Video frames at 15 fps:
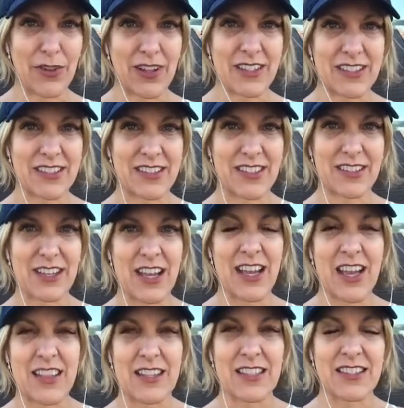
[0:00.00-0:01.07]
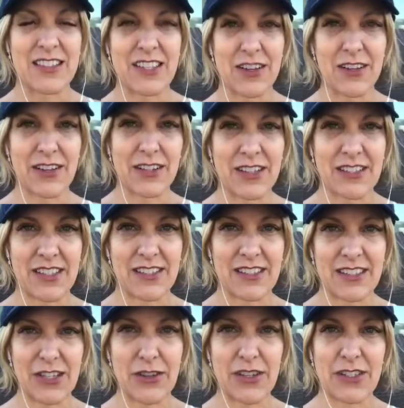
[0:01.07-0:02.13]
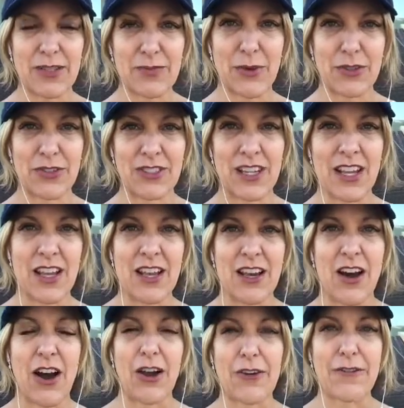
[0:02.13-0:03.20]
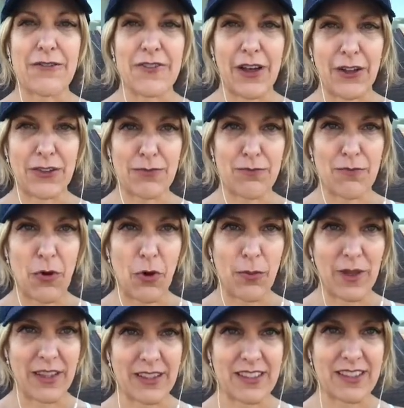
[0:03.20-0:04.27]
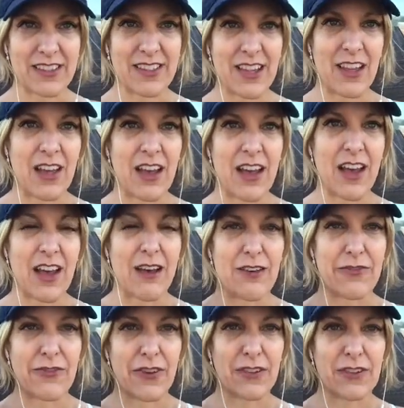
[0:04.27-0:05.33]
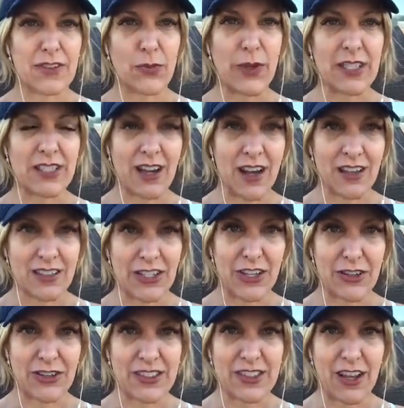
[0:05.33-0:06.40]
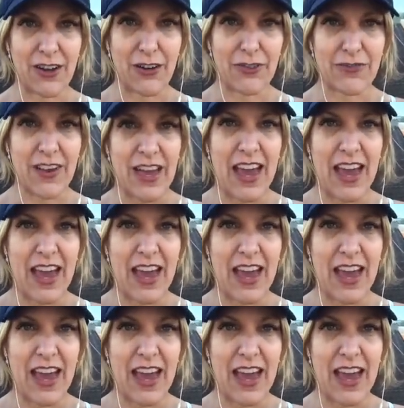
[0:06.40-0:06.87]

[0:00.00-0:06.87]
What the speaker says: It's the sincerest, most heartfelt moments of sweet talk to yourself.